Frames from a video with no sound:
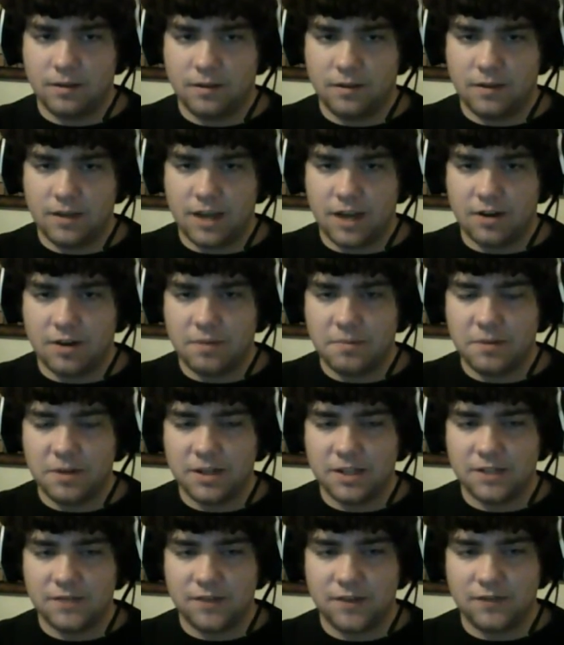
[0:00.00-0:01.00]
Yeah, Great Britain
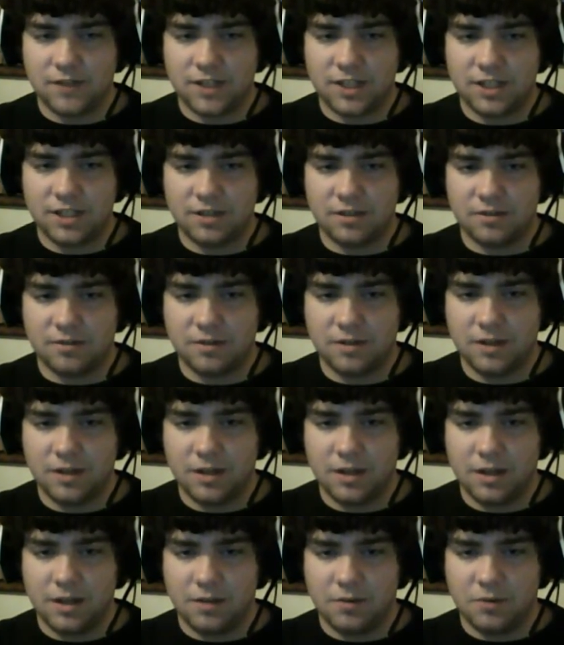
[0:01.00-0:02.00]
has 52.
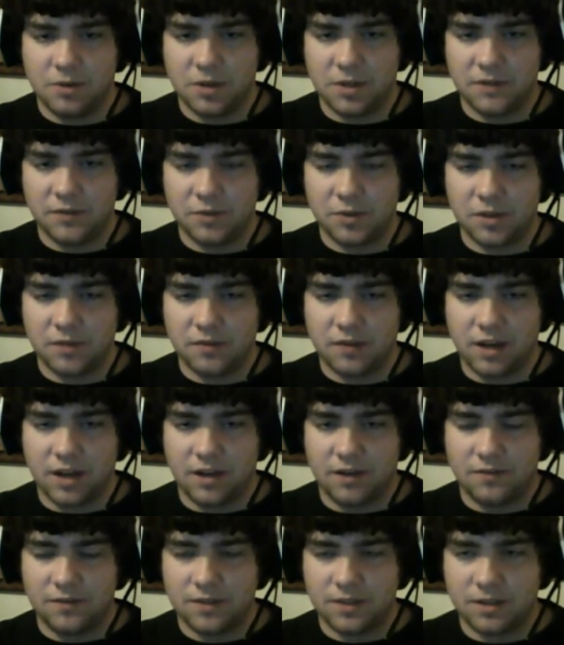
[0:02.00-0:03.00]
We only have
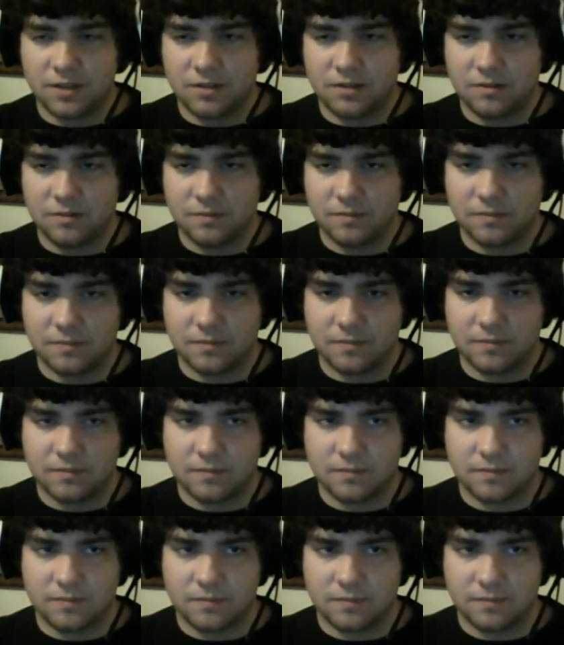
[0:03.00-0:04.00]
25, so...
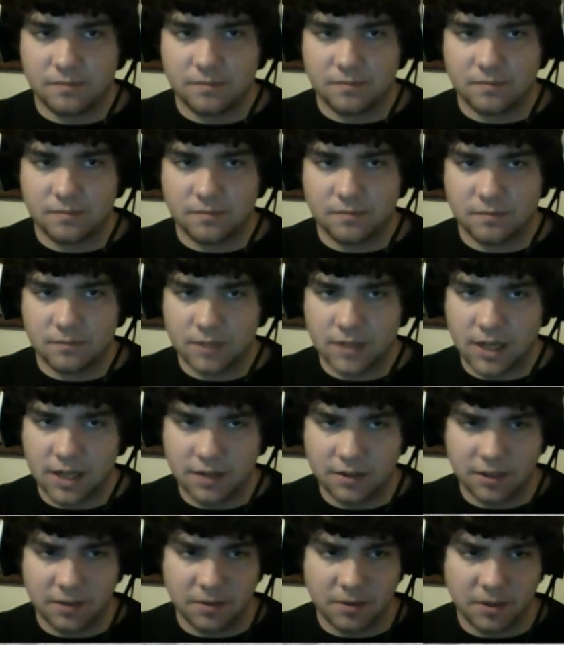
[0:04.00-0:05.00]
I
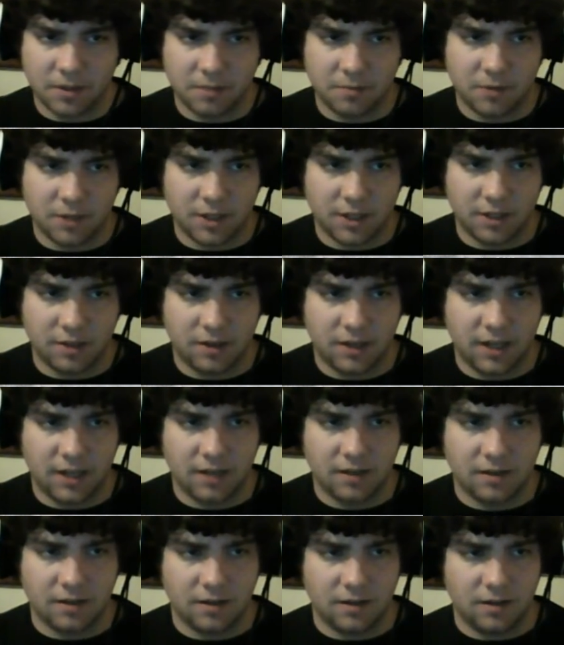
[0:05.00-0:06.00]
don't think we're going to want to do
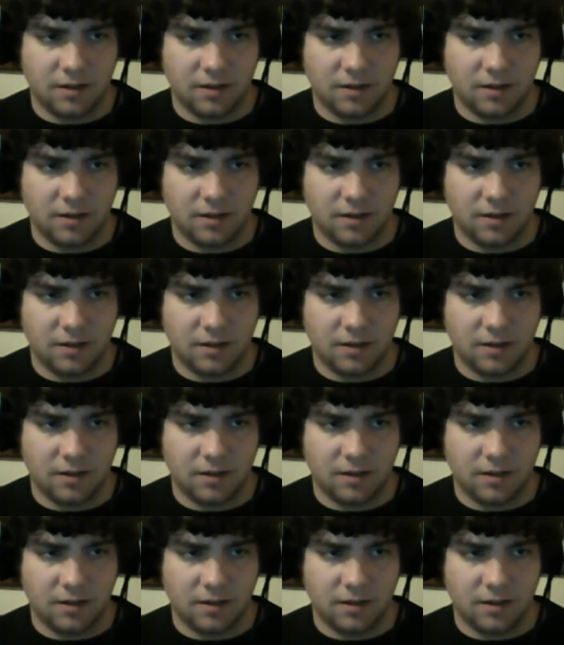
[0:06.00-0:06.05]
that.